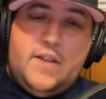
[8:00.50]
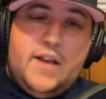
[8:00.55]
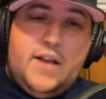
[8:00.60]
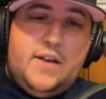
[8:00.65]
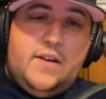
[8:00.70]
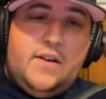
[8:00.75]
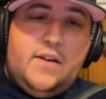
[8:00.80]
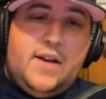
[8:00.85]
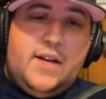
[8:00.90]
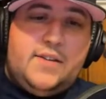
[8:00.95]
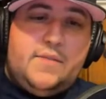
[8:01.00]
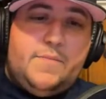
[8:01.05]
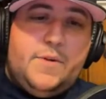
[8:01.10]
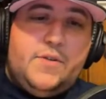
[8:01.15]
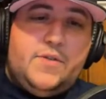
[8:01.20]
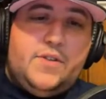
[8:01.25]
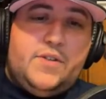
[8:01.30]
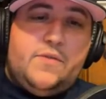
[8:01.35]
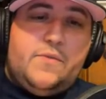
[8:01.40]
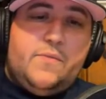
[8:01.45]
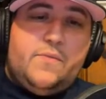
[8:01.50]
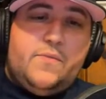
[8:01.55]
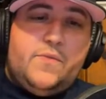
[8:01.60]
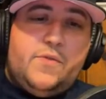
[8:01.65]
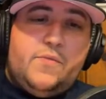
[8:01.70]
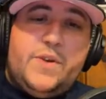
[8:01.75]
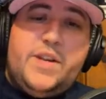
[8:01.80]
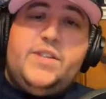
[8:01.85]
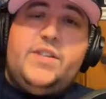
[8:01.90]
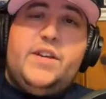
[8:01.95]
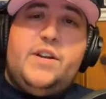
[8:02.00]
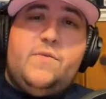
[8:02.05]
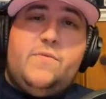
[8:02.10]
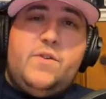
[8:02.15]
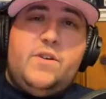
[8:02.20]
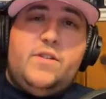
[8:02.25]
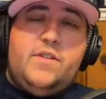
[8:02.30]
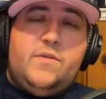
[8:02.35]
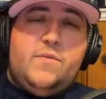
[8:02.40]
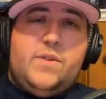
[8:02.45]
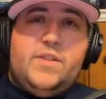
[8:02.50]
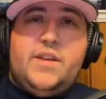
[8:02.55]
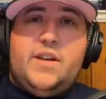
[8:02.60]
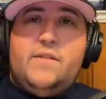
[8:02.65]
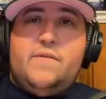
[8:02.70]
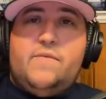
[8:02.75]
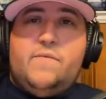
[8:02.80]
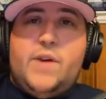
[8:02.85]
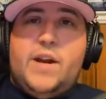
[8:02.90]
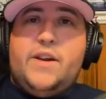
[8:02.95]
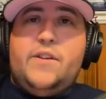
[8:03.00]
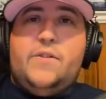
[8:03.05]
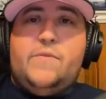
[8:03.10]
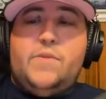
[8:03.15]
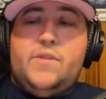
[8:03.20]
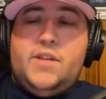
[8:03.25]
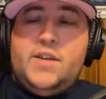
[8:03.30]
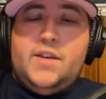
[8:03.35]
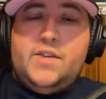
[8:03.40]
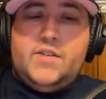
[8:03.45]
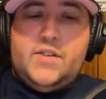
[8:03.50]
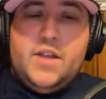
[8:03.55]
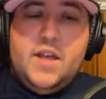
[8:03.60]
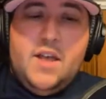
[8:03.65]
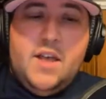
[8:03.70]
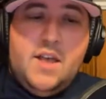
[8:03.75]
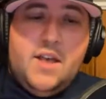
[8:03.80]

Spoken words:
as opposed to the retail one, the one that regular released.